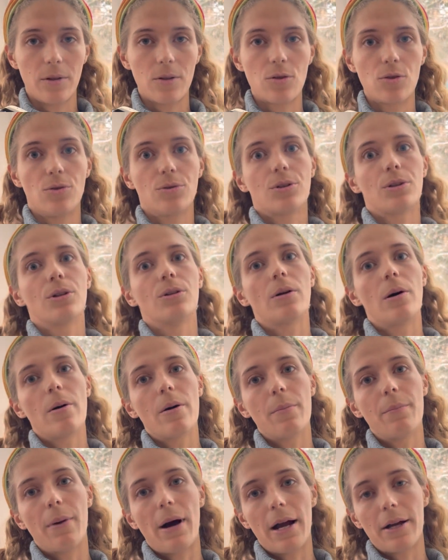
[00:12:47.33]
So you can go out
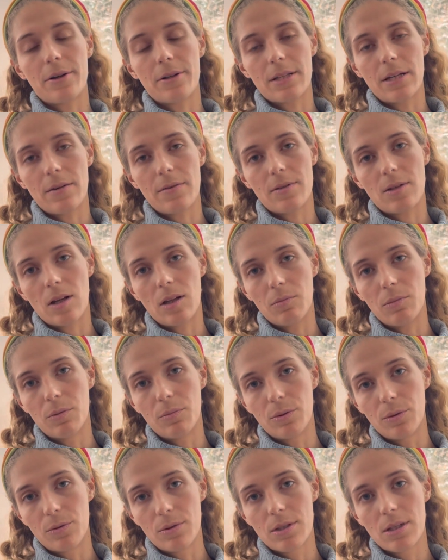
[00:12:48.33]
and buy yourself Salomon
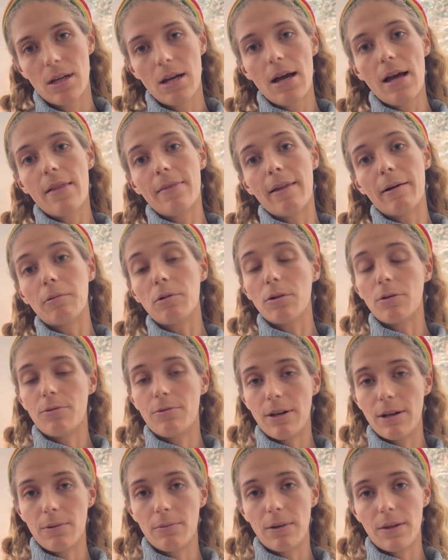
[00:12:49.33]
boots that will
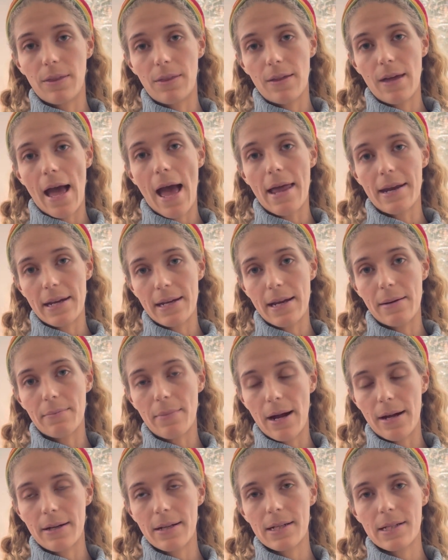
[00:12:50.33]
fit with NNN
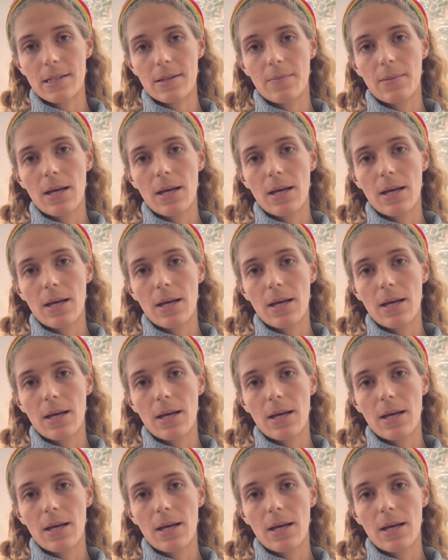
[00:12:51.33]
bindings.